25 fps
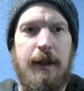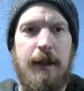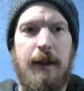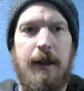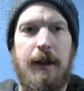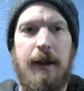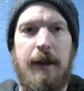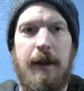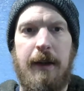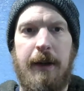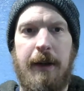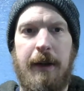
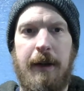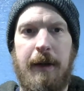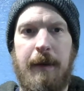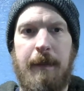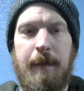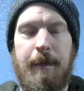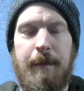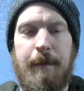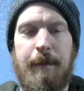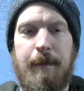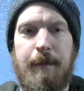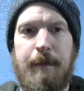
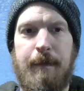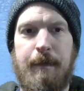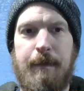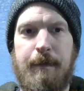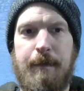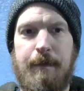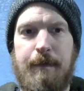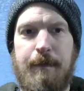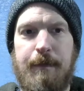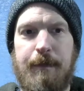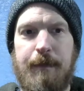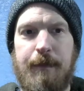Um,
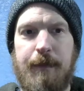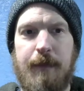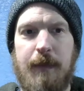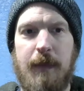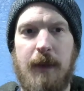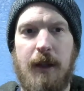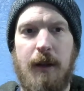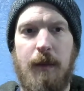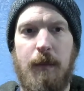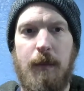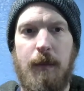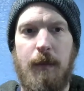
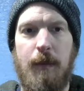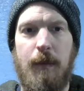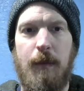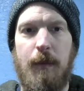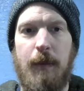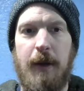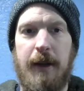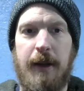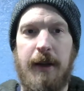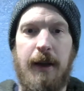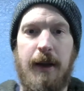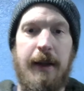
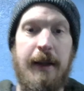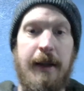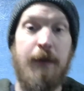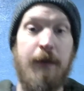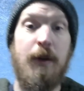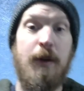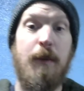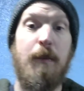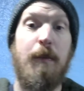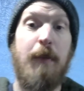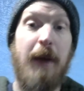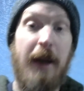but yeah,
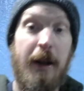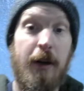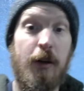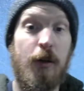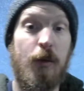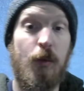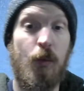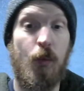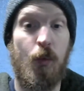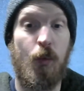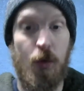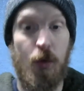even
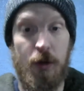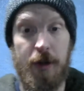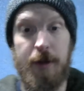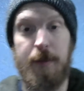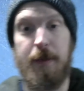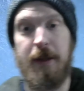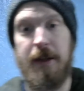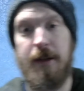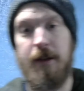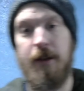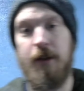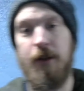better would
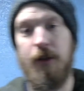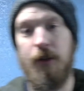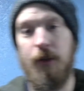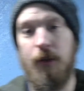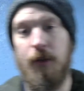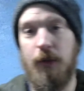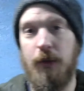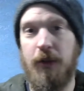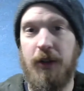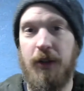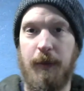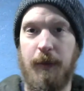be to
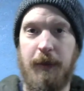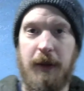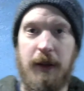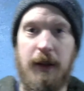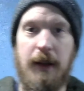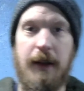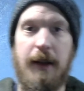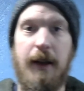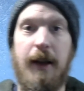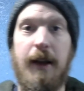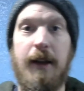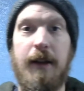do something
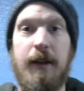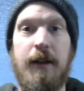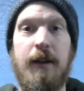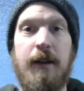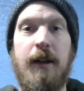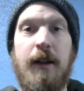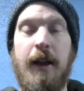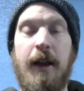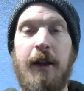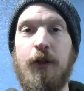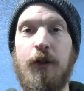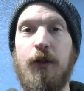like I did
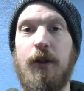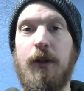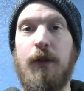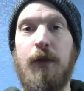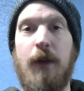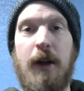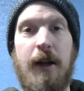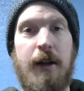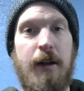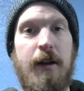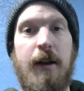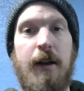and just
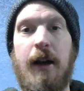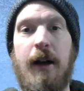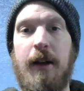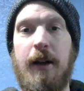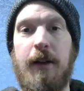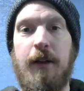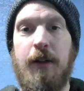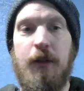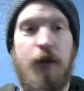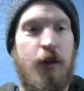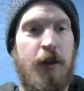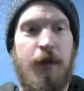find
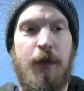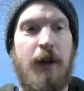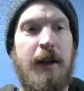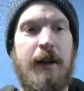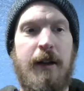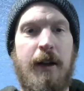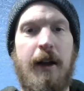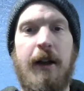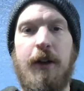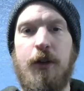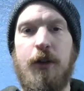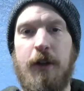
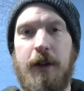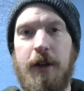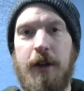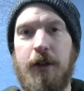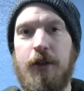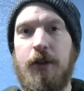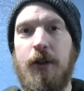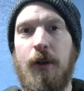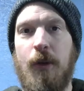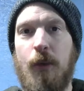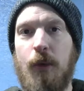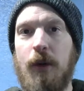
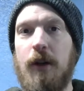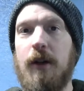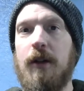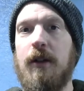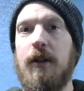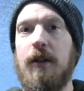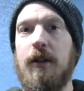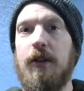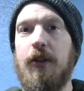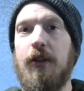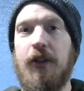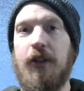non-traditional work.
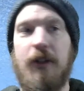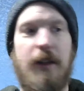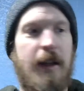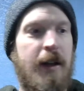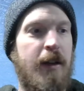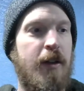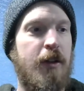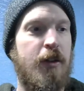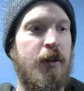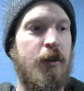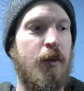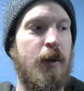Just get
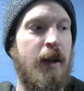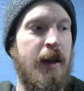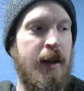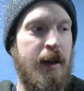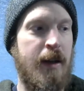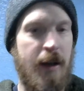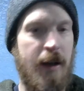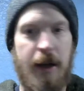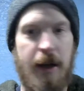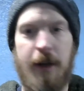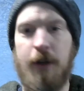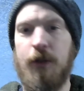into a
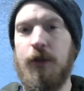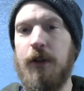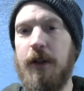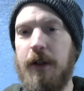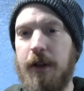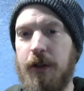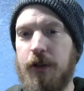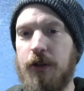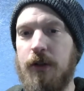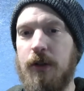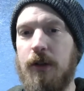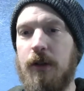
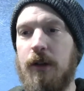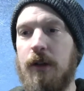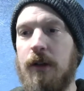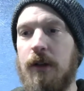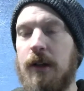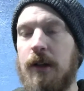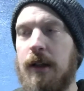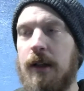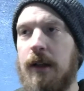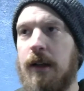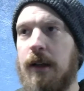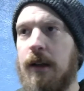non-traditional
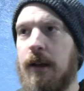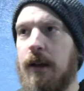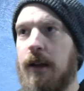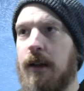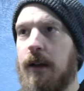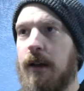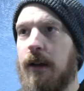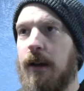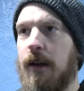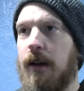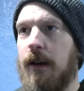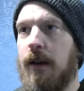
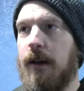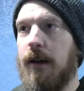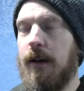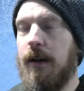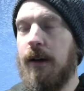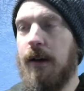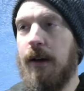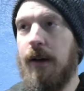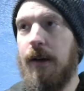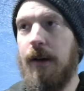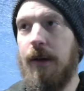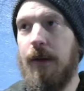
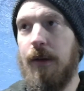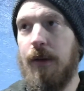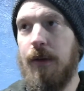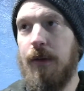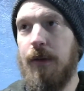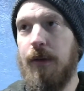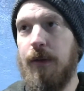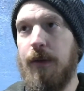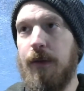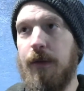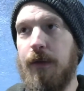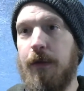uh,
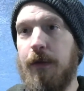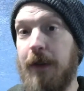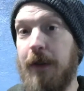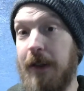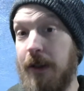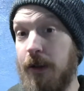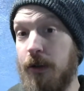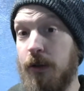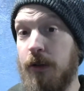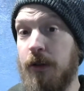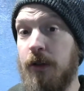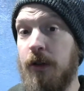
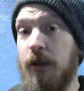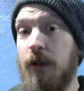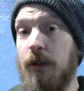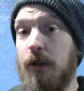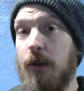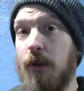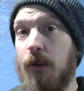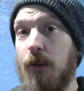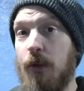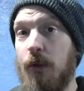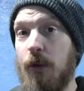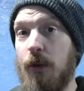field,
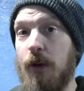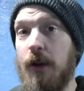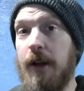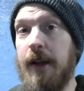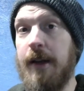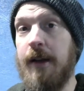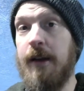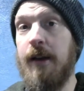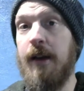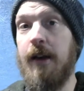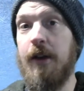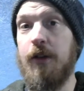or a
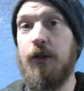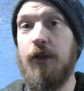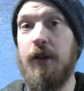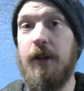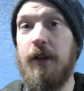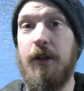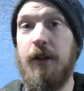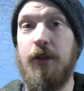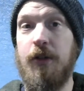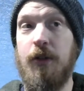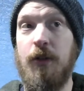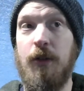
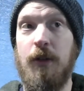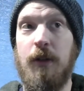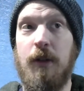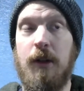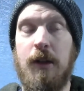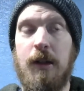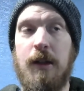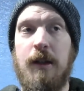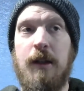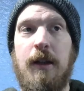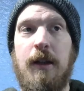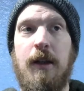non-traditional
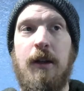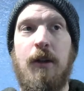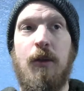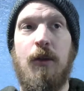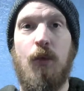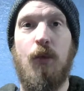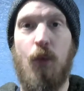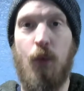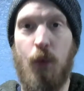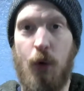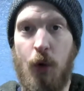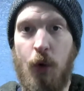
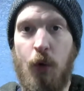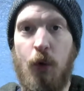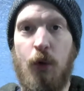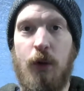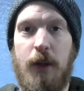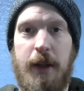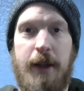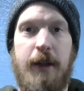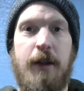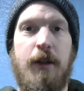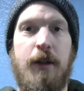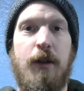
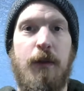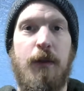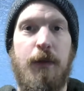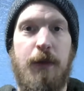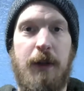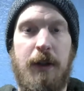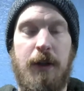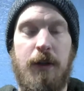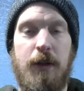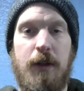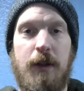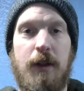role in your
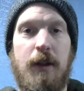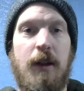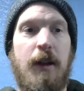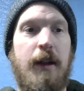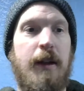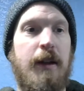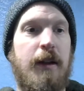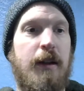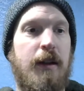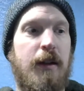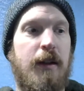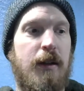field,
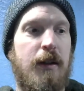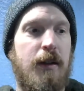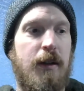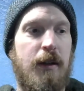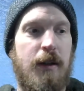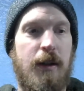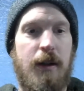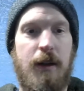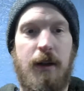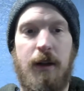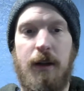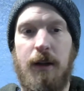like
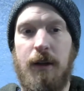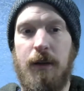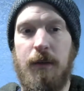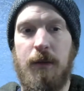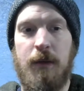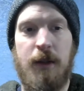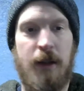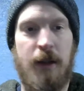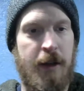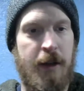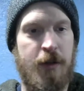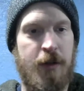
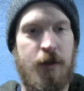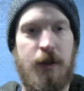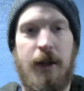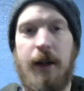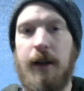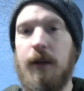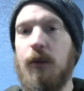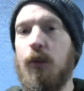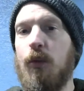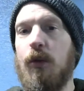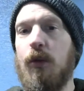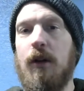
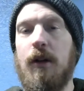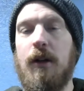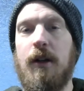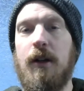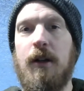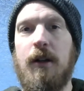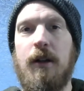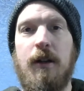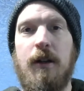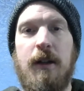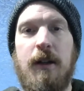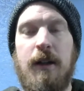contract work,
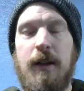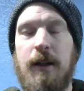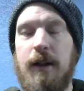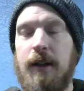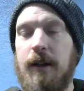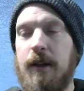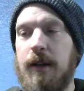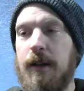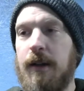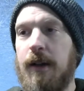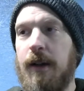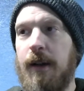
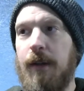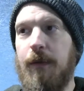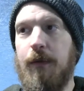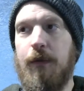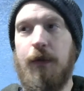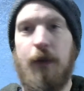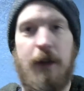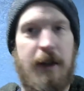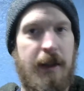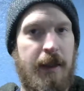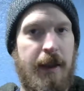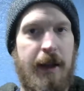
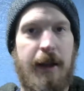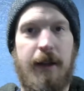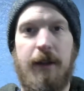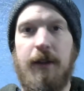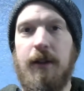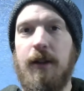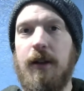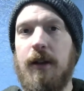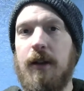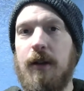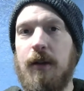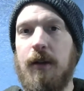
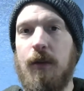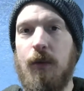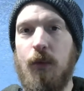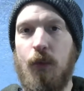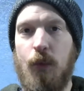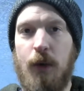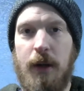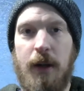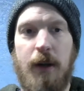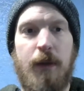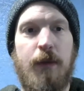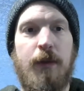freelancing,
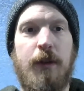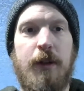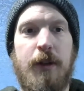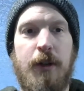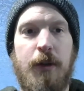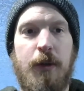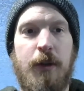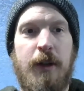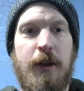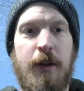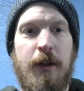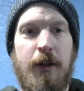whatever
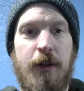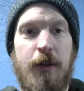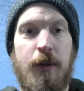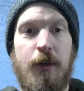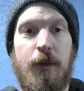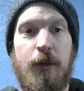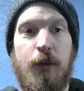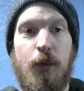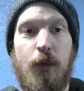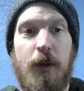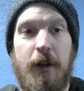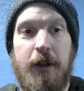you can do
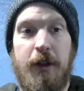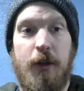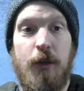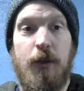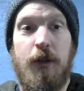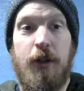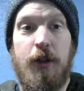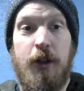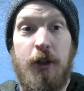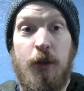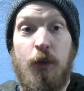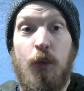to where you
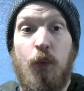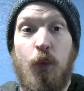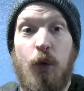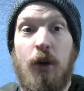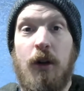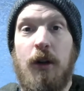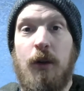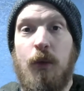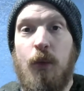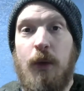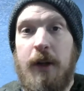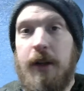
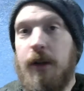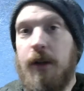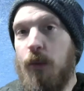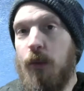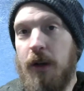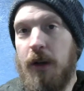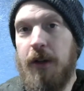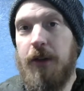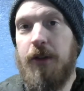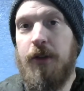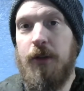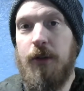work when you
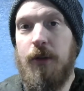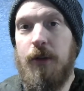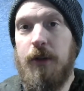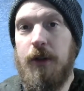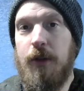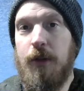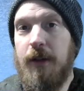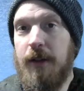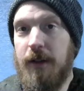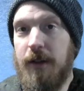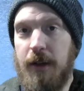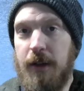want to. You
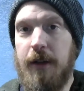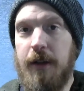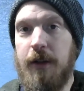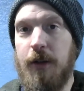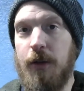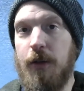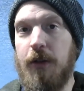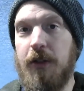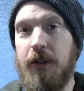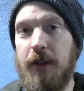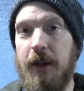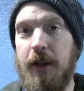can set your
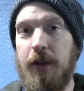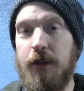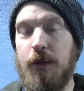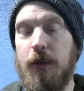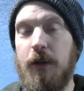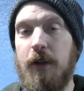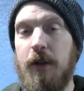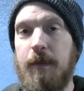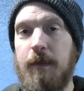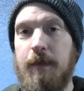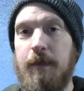own schedule.